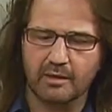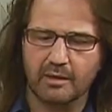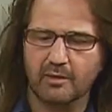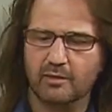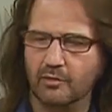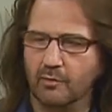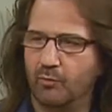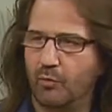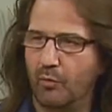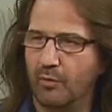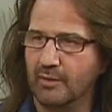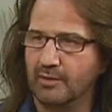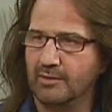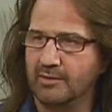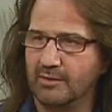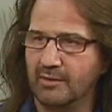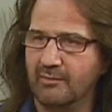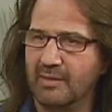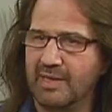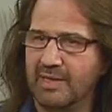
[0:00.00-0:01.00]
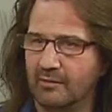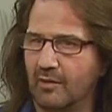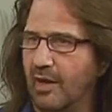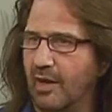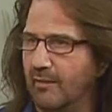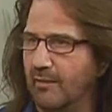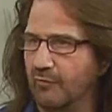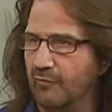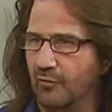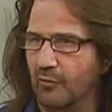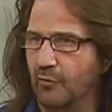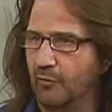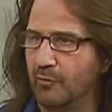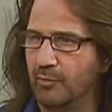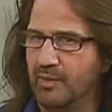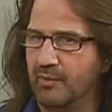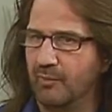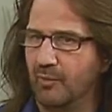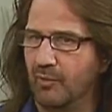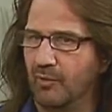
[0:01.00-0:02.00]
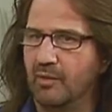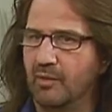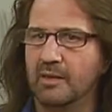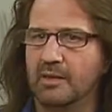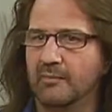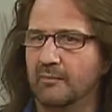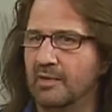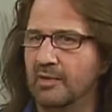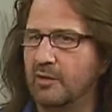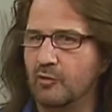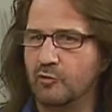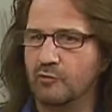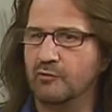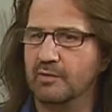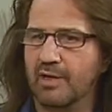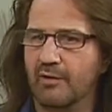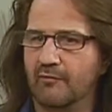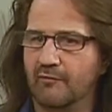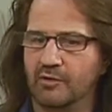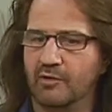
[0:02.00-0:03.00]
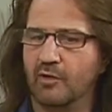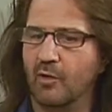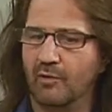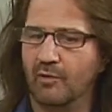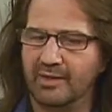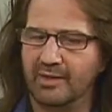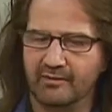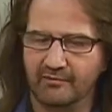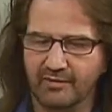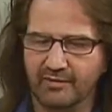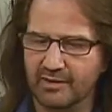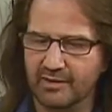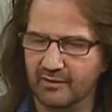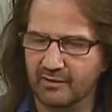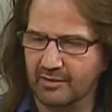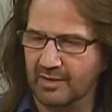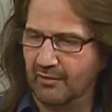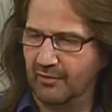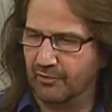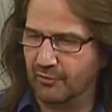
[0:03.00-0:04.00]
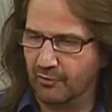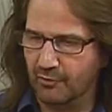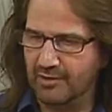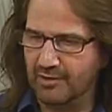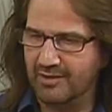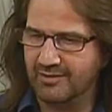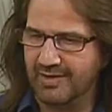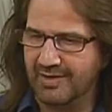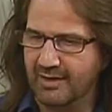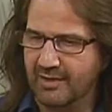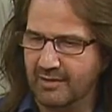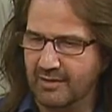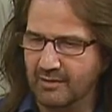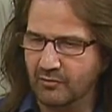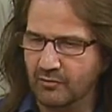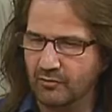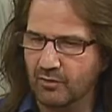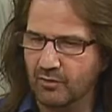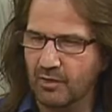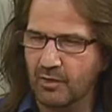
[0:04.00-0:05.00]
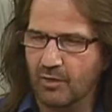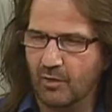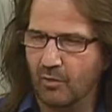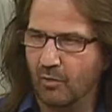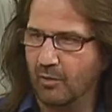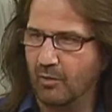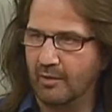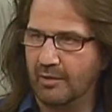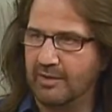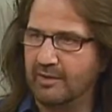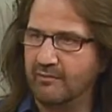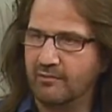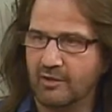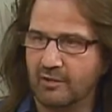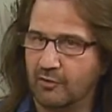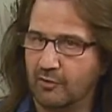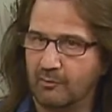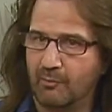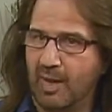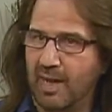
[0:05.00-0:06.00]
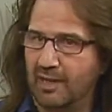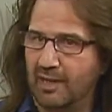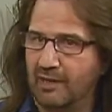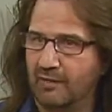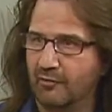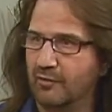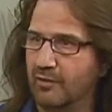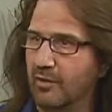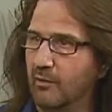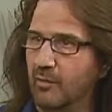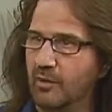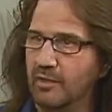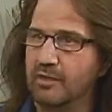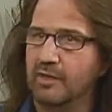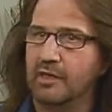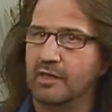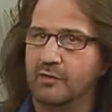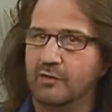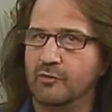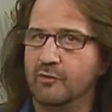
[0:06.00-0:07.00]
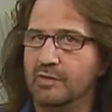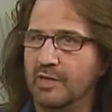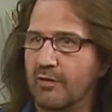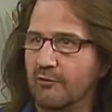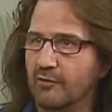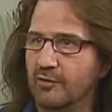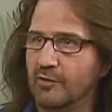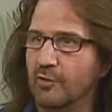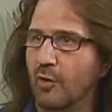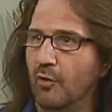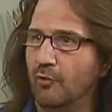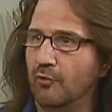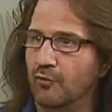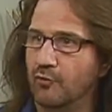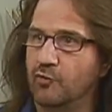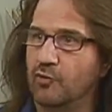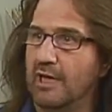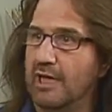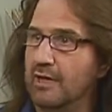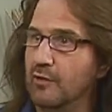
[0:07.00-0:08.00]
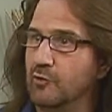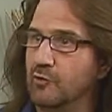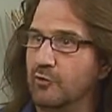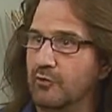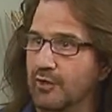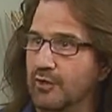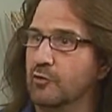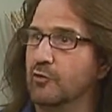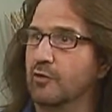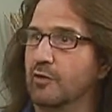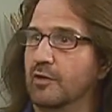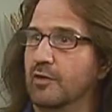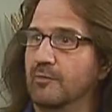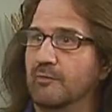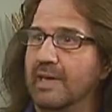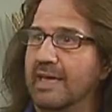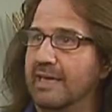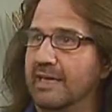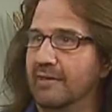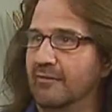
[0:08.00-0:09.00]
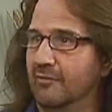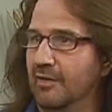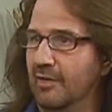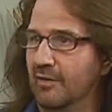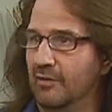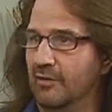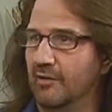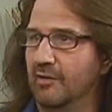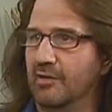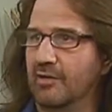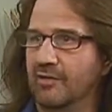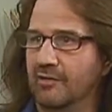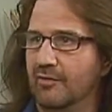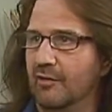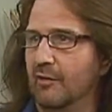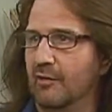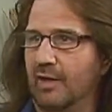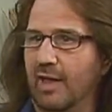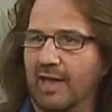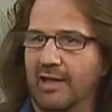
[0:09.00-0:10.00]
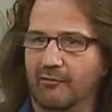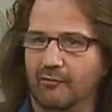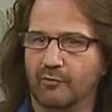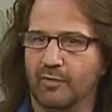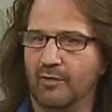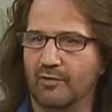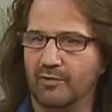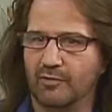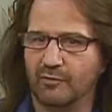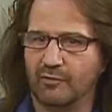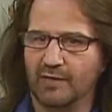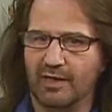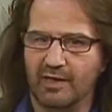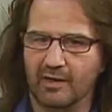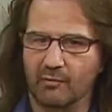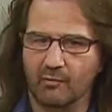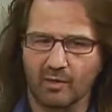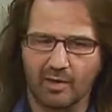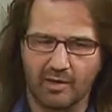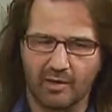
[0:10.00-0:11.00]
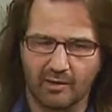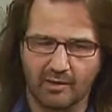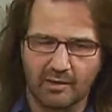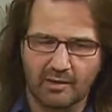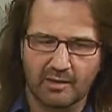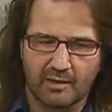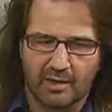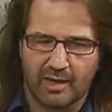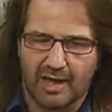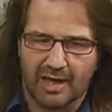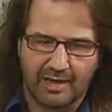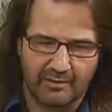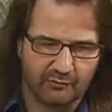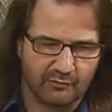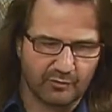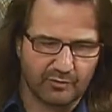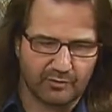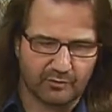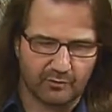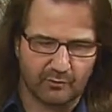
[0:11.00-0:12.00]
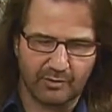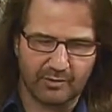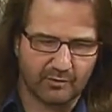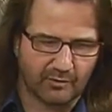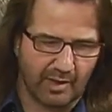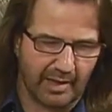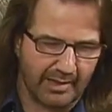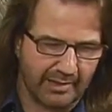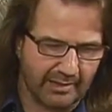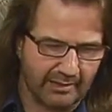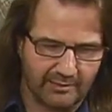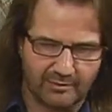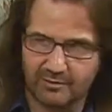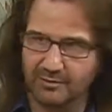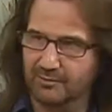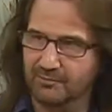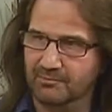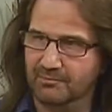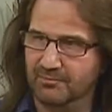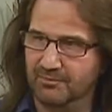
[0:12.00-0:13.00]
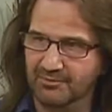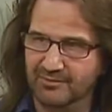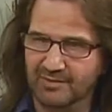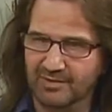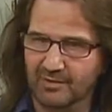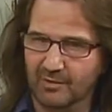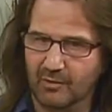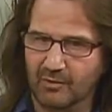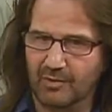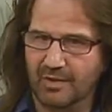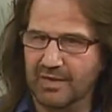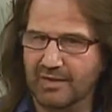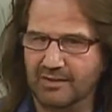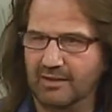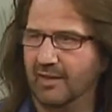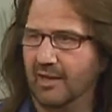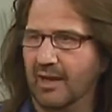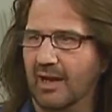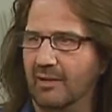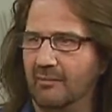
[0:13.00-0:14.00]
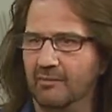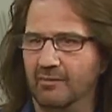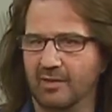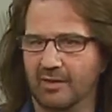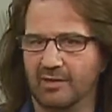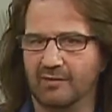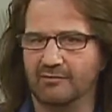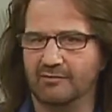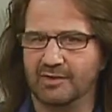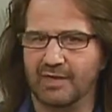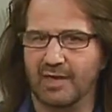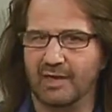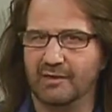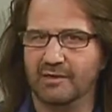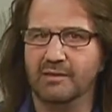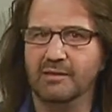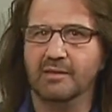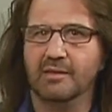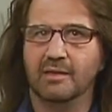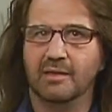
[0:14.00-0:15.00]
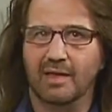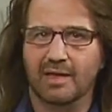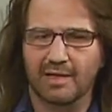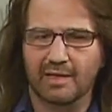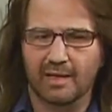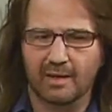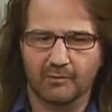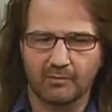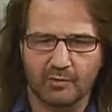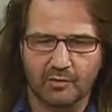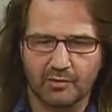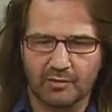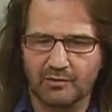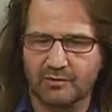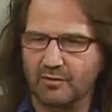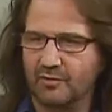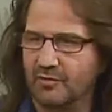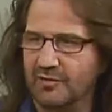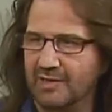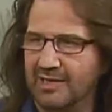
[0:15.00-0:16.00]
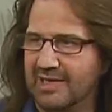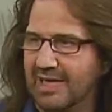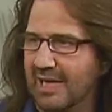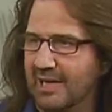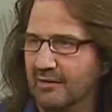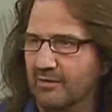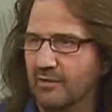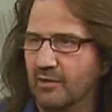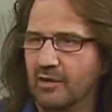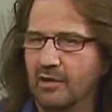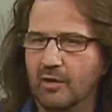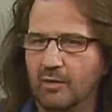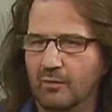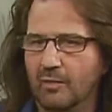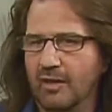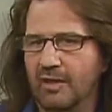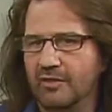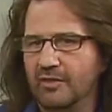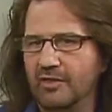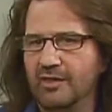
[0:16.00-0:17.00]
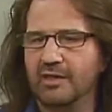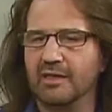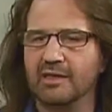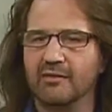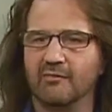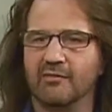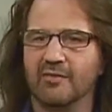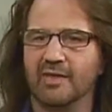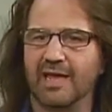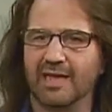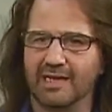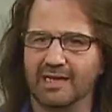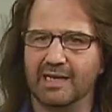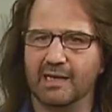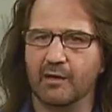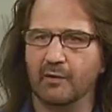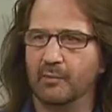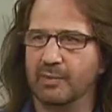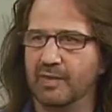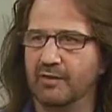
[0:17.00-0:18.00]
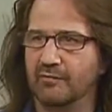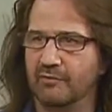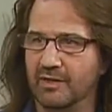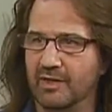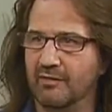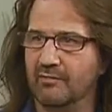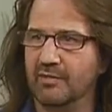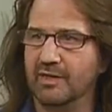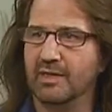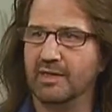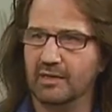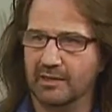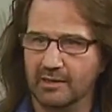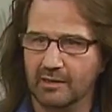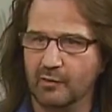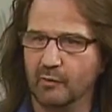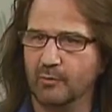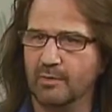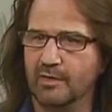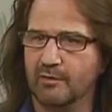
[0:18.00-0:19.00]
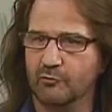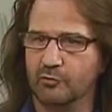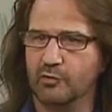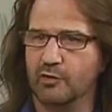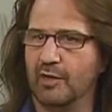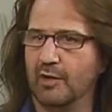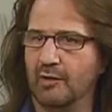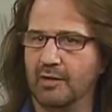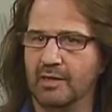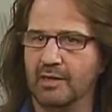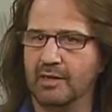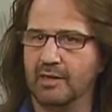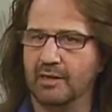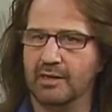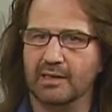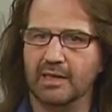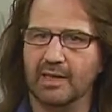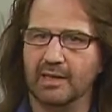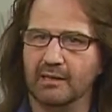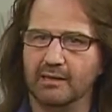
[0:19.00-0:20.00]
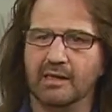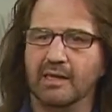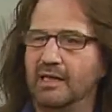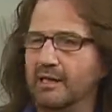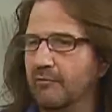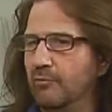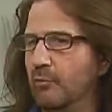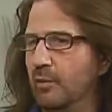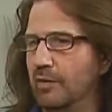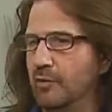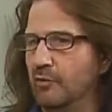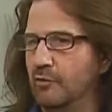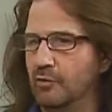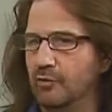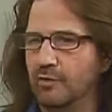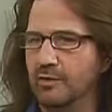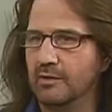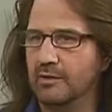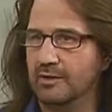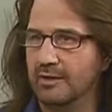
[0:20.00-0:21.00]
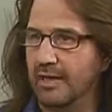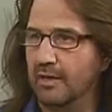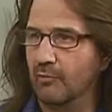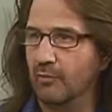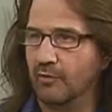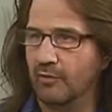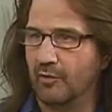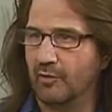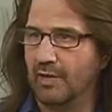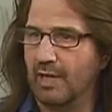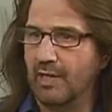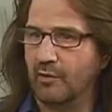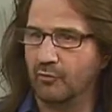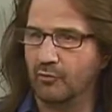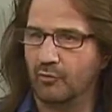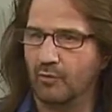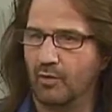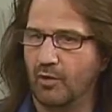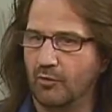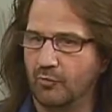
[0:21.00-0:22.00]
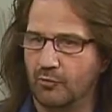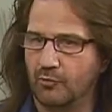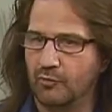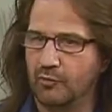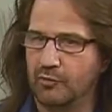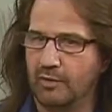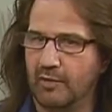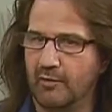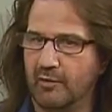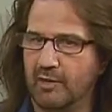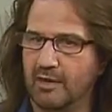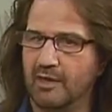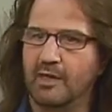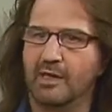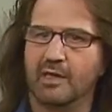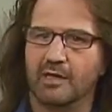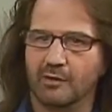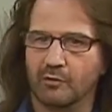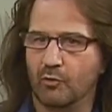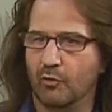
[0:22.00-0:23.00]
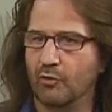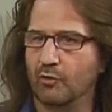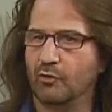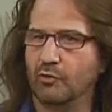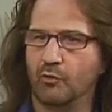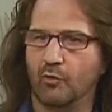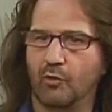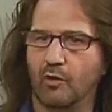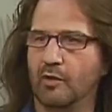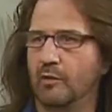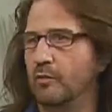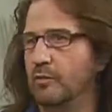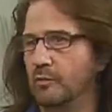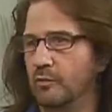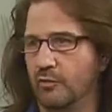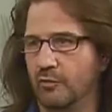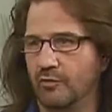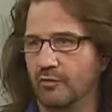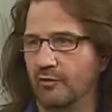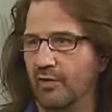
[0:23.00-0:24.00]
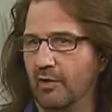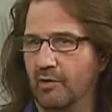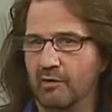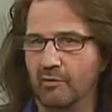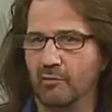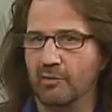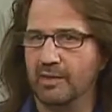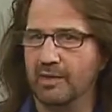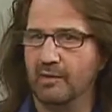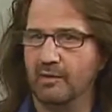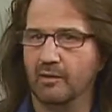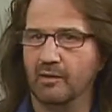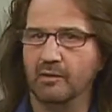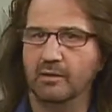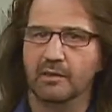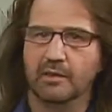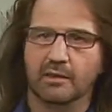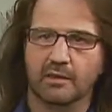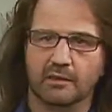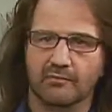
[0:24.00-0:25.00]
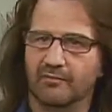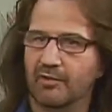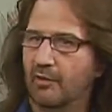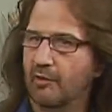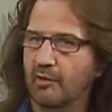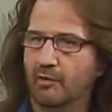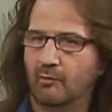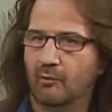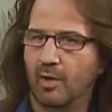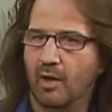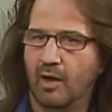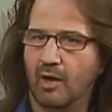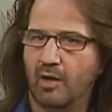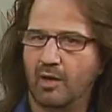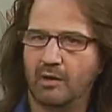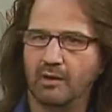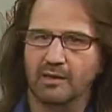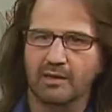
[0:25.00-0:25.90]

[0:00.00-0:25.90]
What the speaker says: important to make time for those people because you never know. And even if it's that 30 seconds or even a smile at someone, you never know the change that you're going to make in their lives, rather than saying, well, I've just resided to, you know, and I'm kind of done and I'm going to disconnect. Where I think even that little bit of giving and a little bit of sharing and even what you're doing today with our guests, you're also sharing your story, which is very real, very raw,